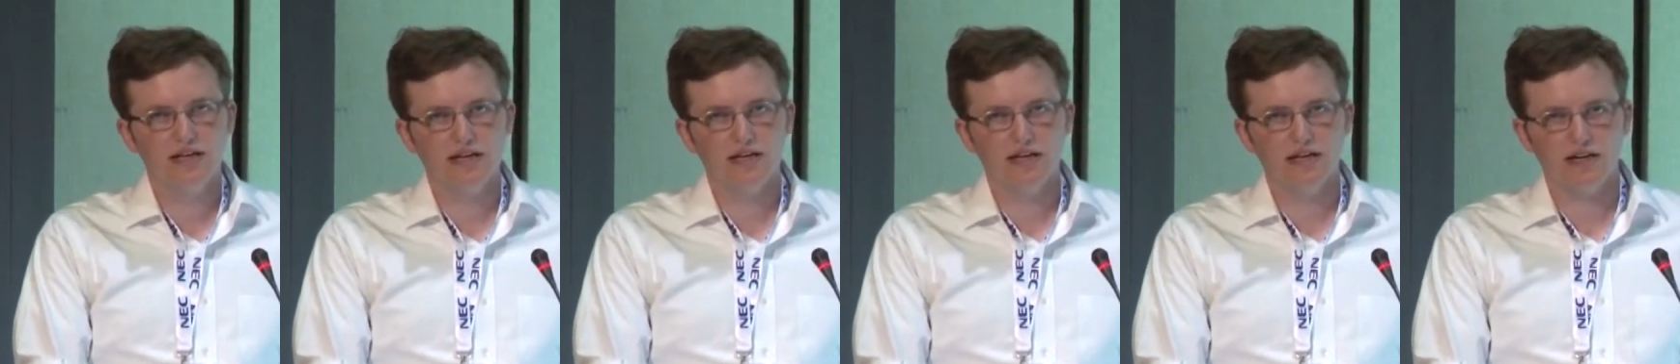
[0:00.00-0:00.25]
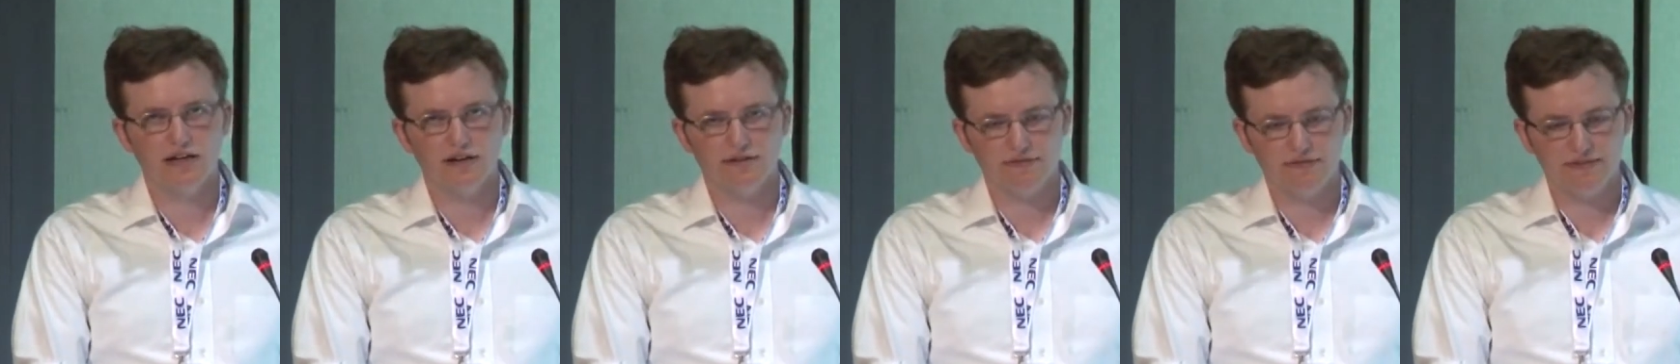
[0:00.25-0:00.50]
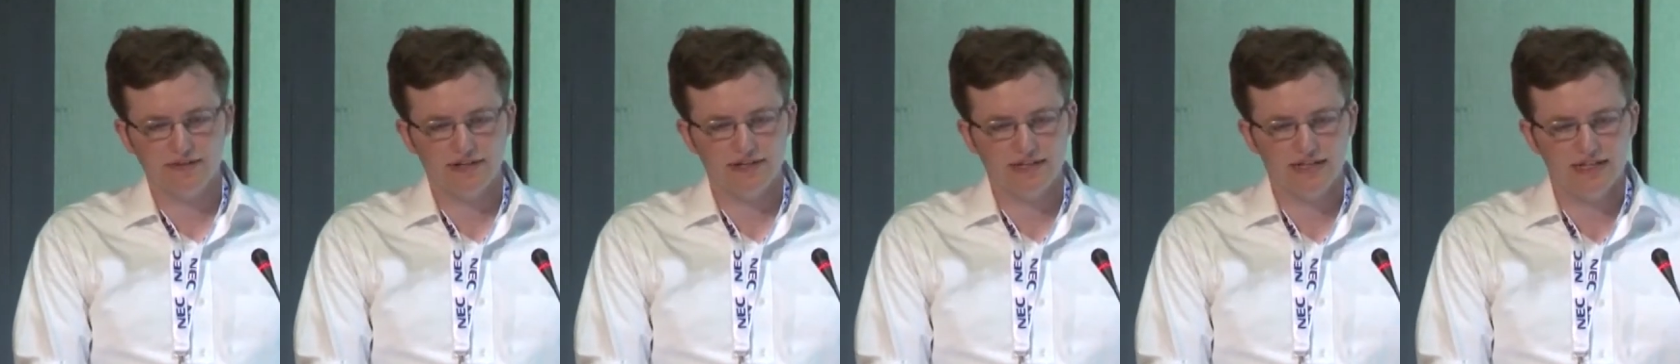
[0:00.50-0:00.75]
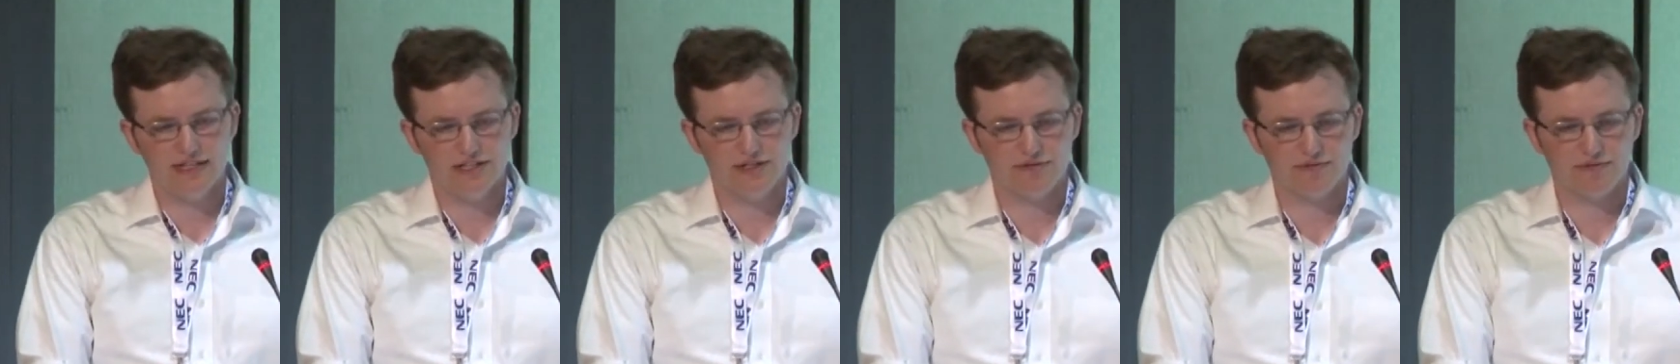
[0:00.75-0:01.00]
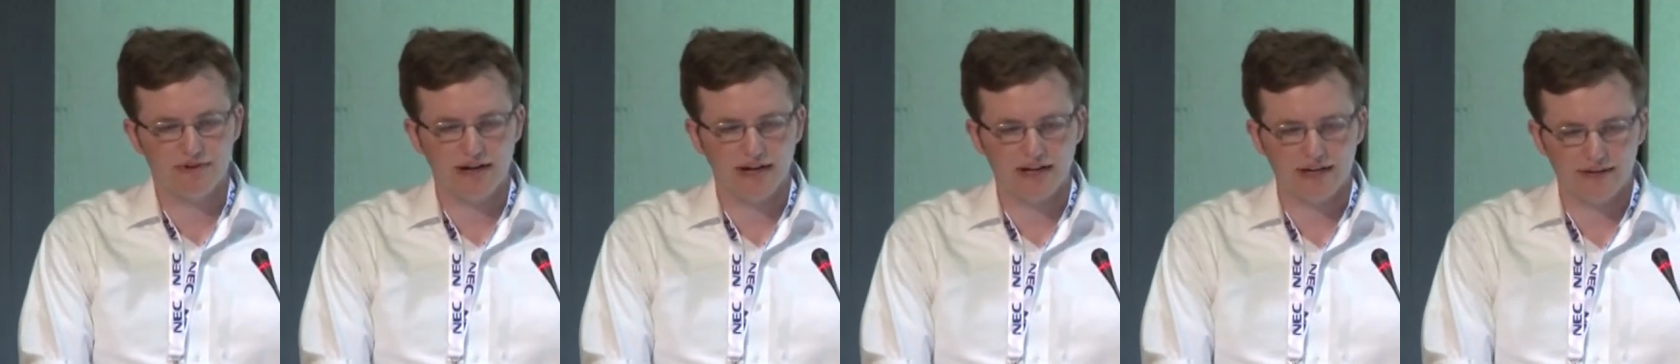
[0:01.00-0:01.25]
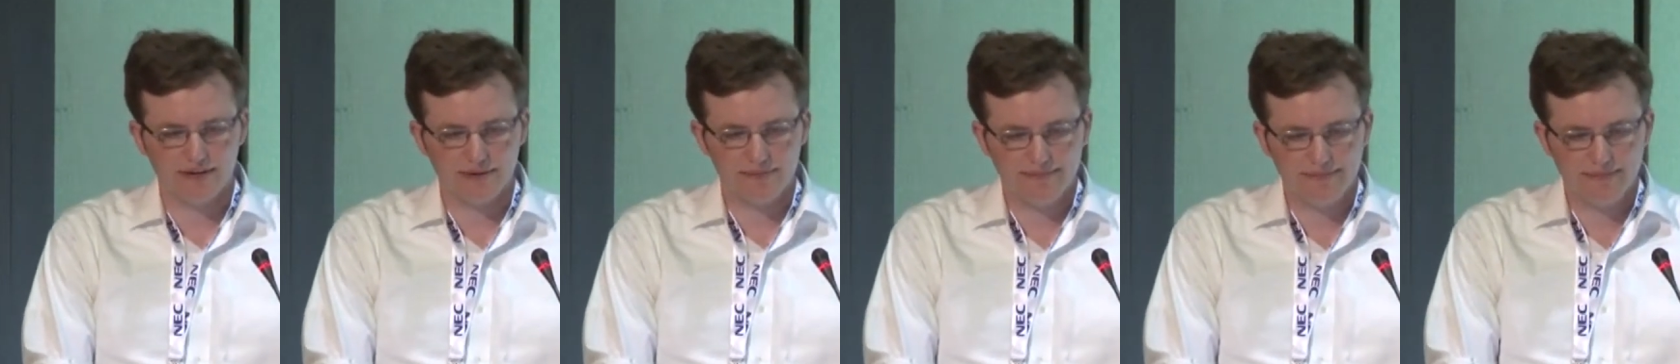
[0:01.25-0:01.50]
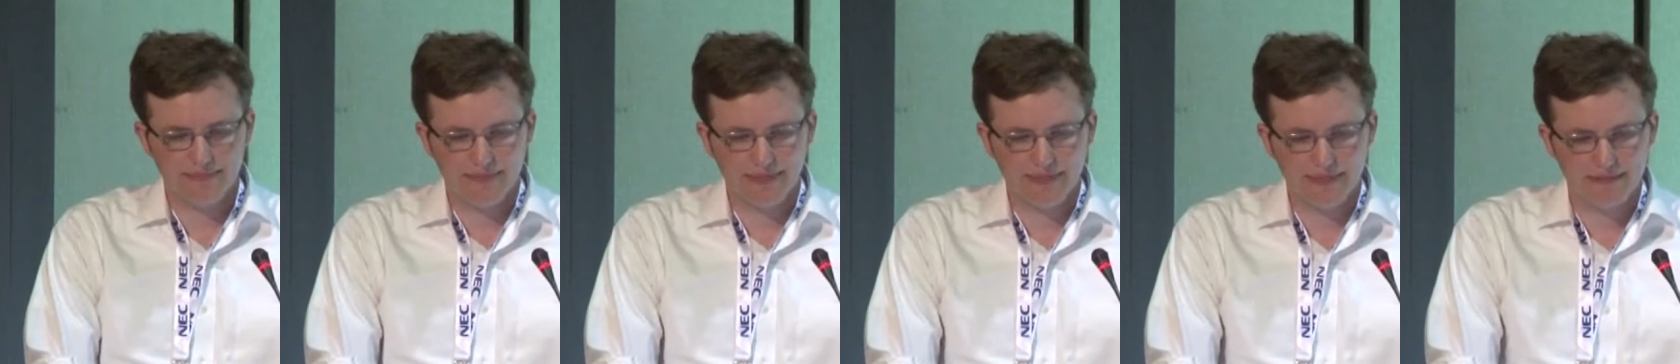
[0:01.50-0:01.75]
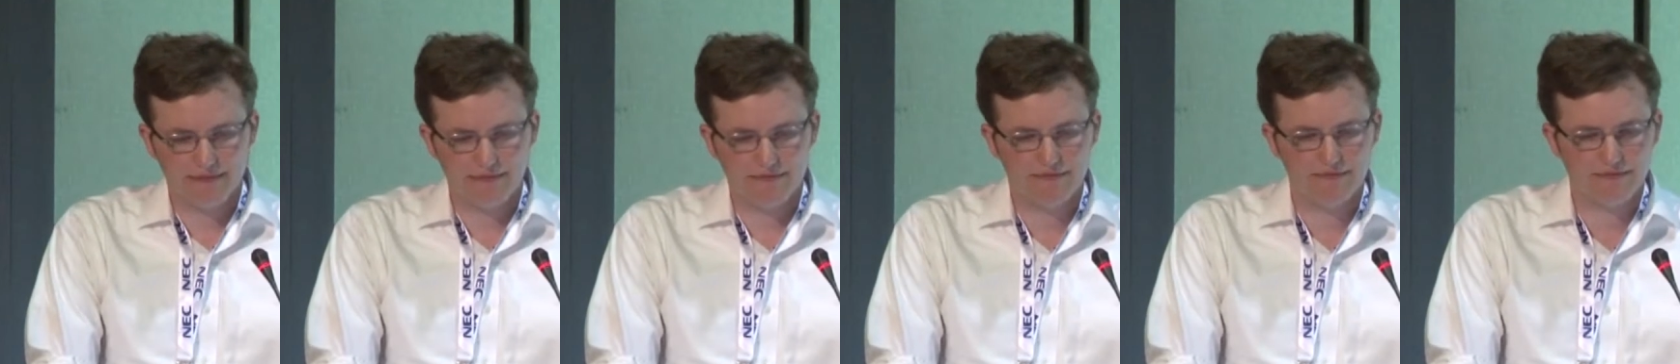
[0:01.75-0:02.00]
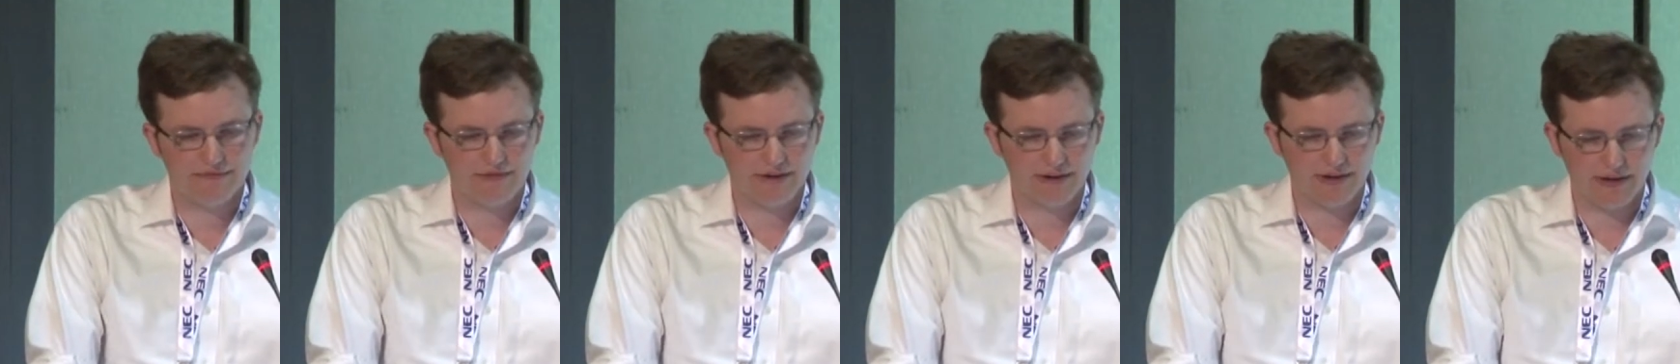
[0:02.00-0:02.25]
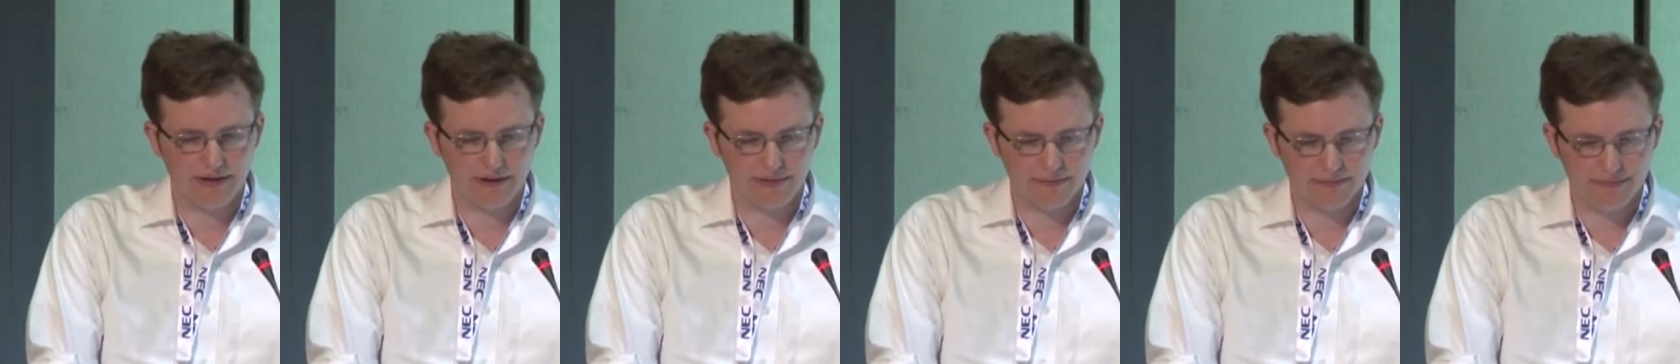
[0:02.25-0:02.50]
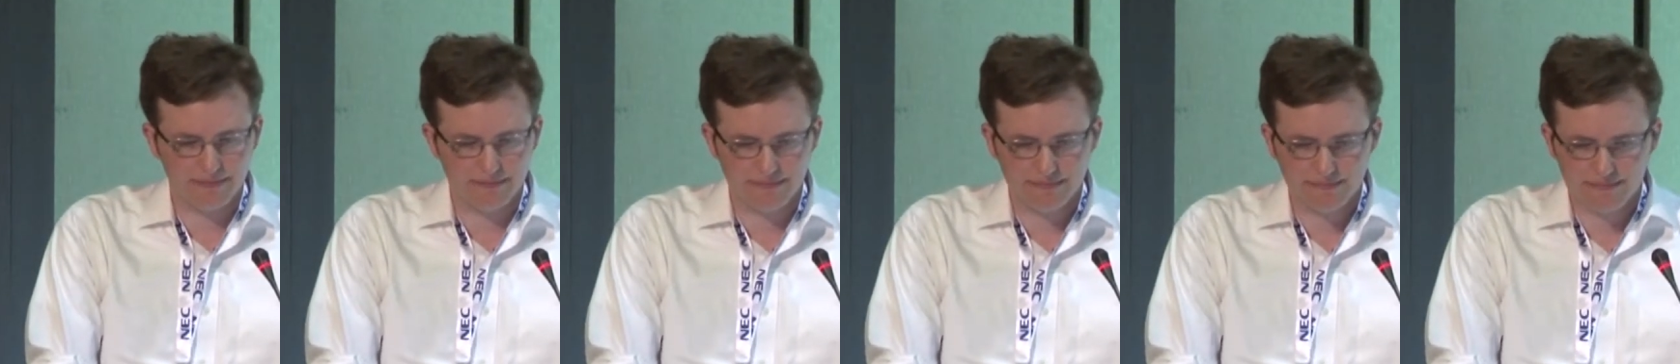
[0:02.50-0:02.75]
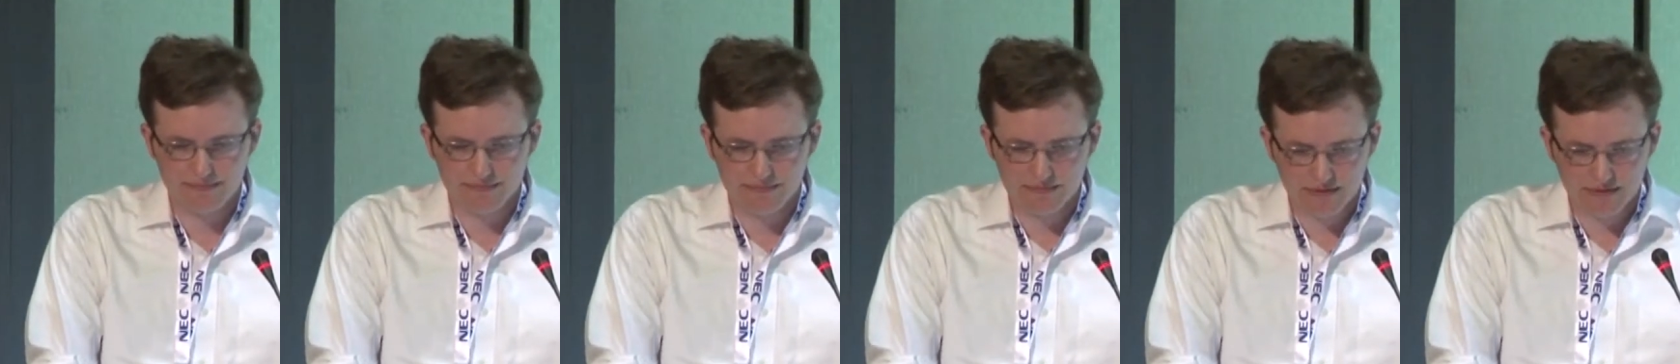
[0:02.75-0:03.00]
of each rider from